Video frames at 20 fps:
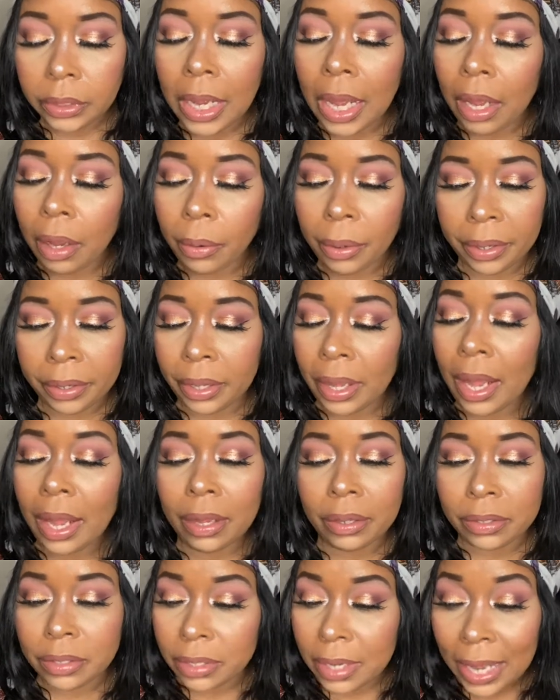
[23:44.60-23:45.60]

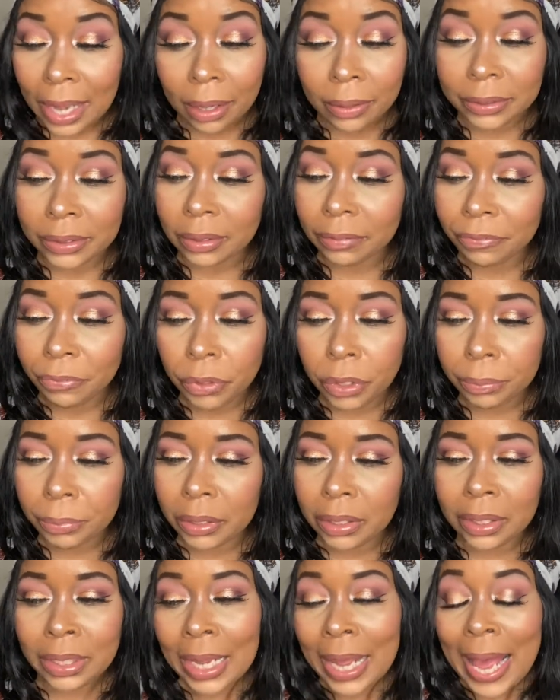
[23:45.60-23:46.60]
how's the
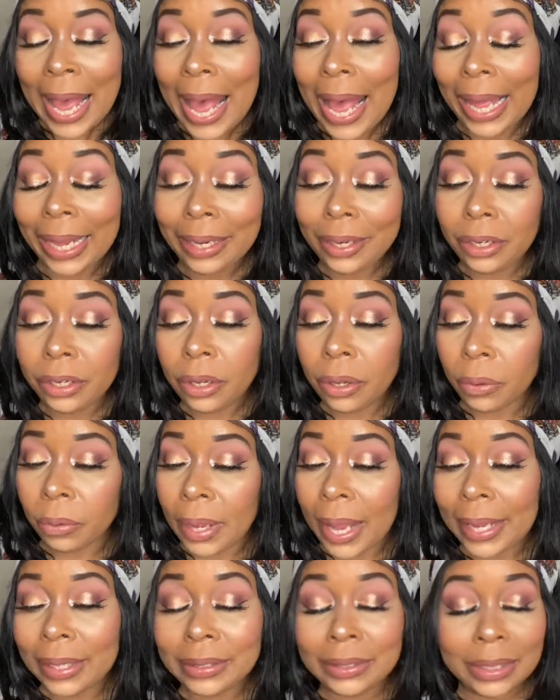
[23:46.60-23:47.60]
formula. I didn't
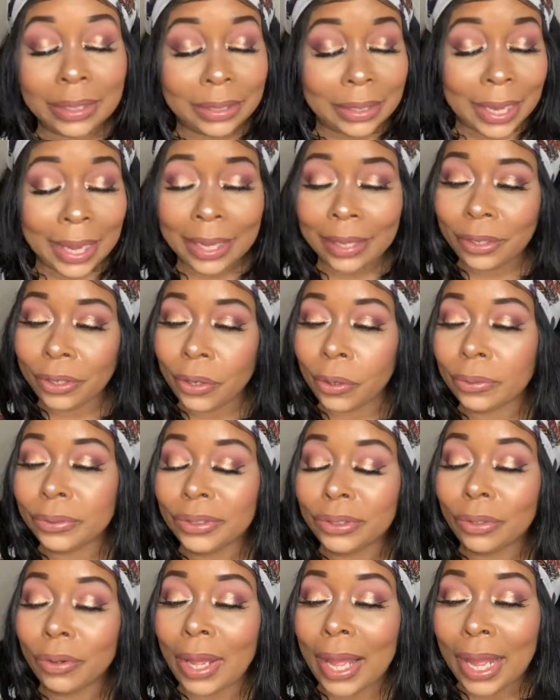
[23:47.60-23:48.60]
know. I did not know.
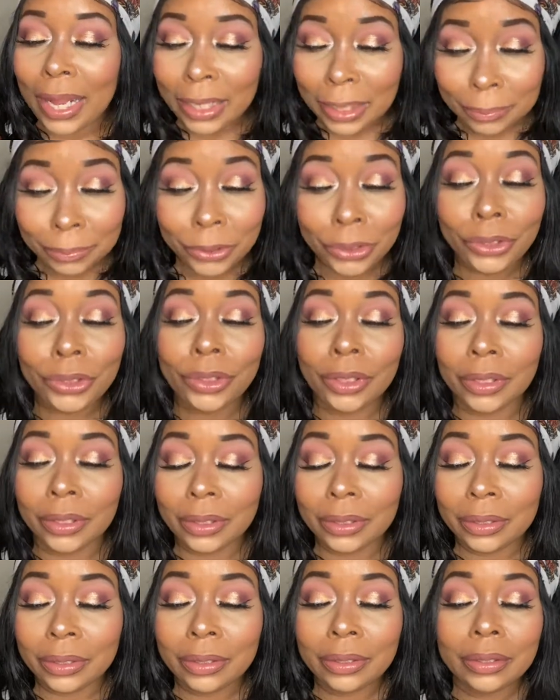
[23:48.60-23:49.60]
So I am
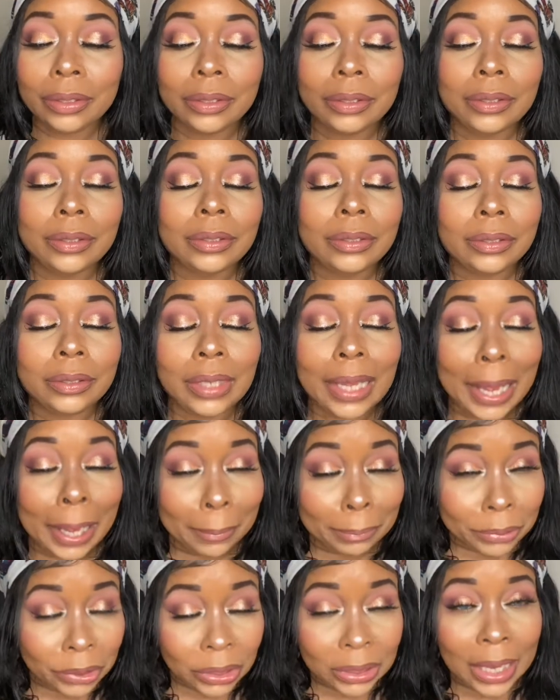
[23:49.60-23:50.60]
shook.
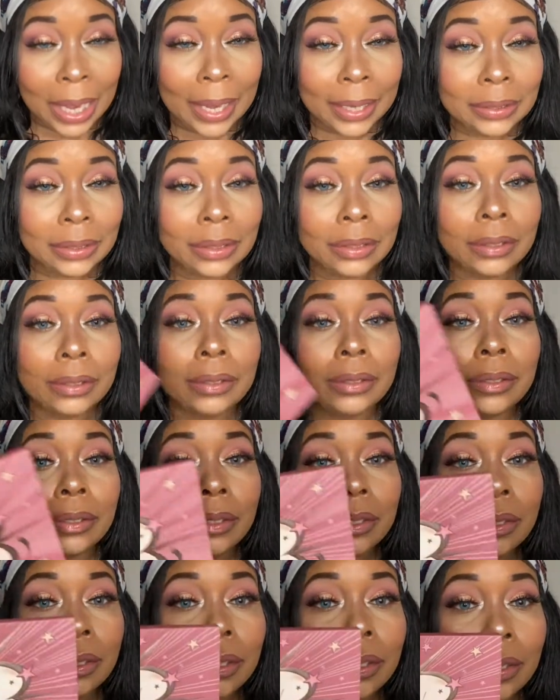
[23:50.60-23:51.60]
I'm shocked
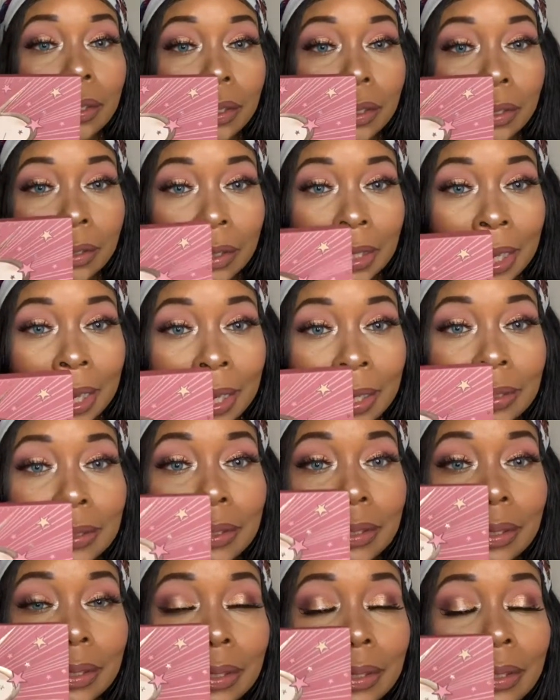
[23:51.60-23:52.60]

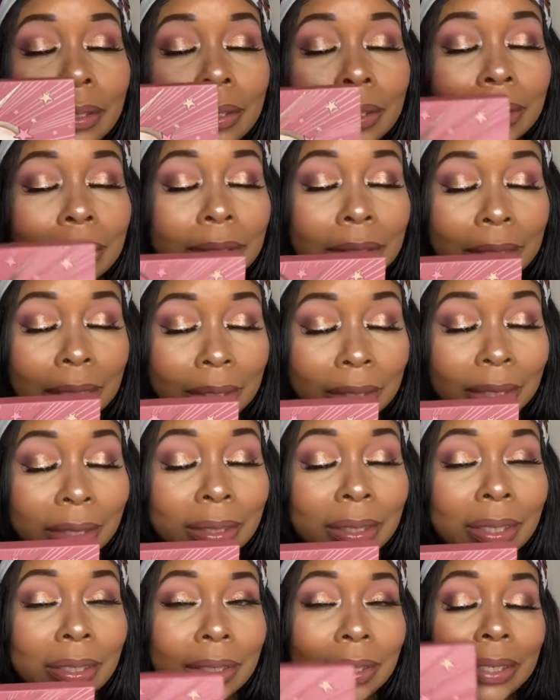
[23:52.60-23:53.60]
that
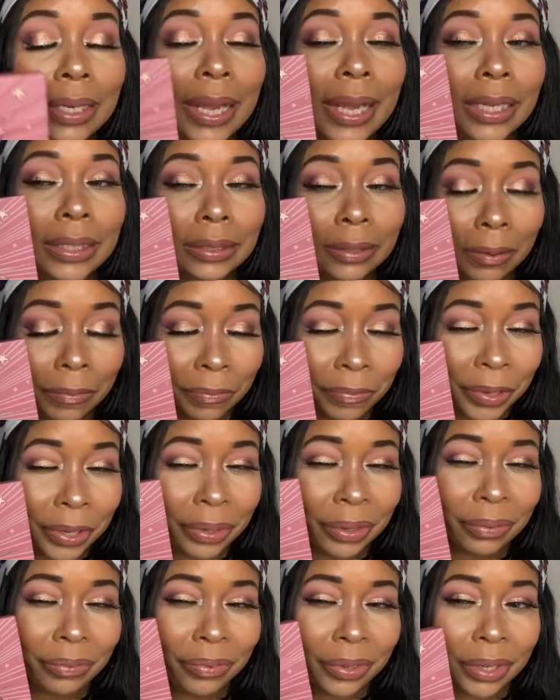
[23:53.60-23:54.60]
CIANTE London has a
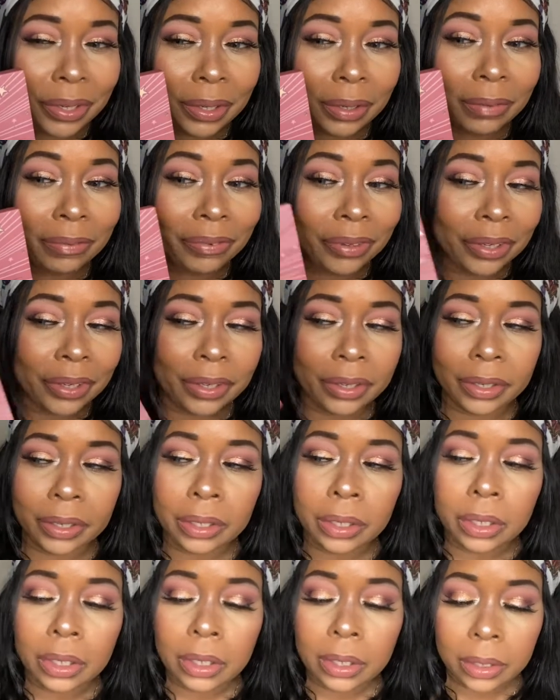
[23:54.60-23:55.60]
very, very,
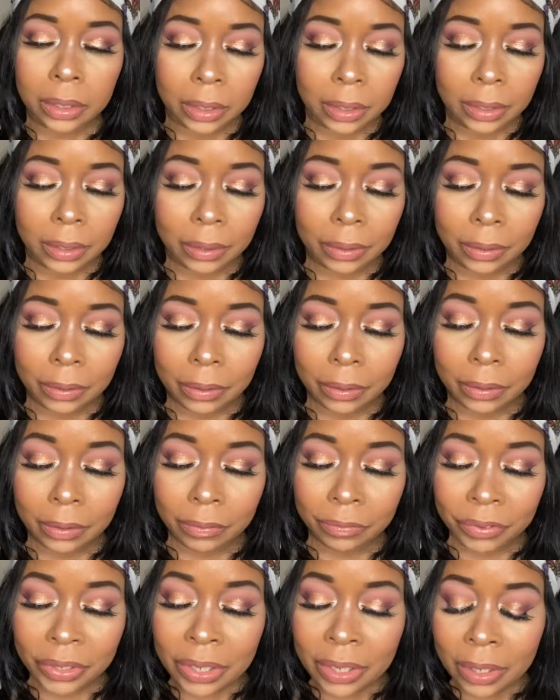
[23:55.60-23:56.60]
very,
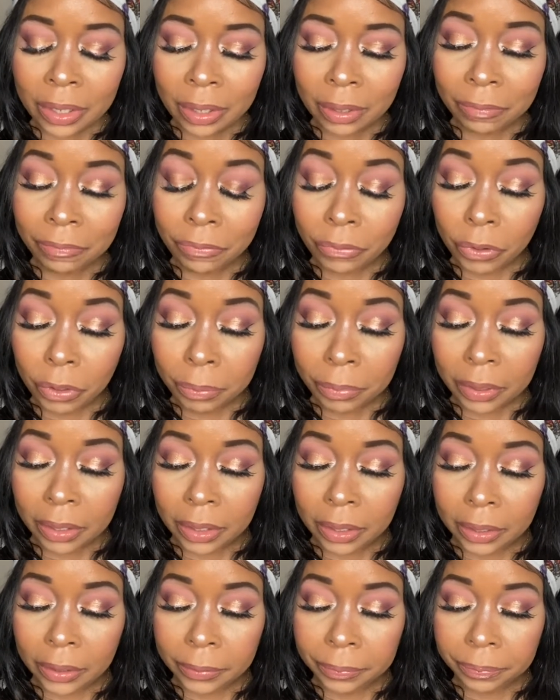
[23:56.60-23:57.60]
very good
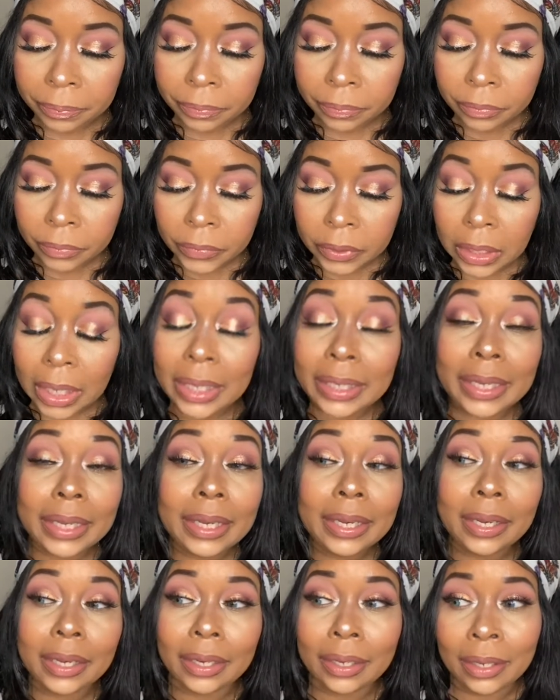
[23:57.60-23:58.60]
formula.
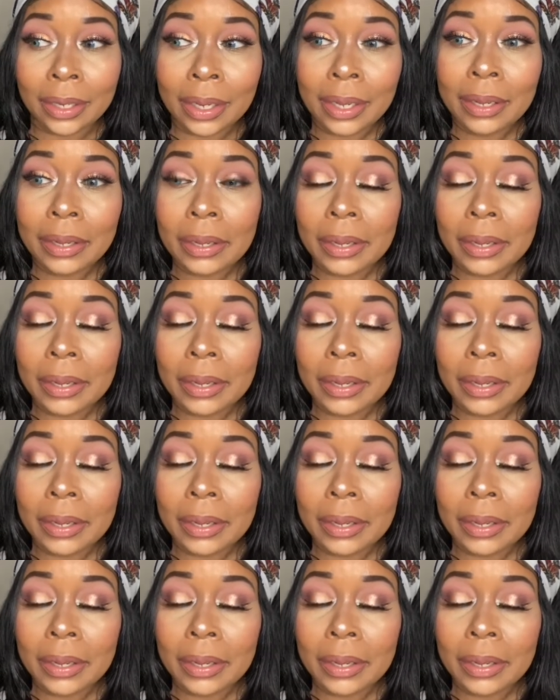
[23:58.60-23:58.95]
Again,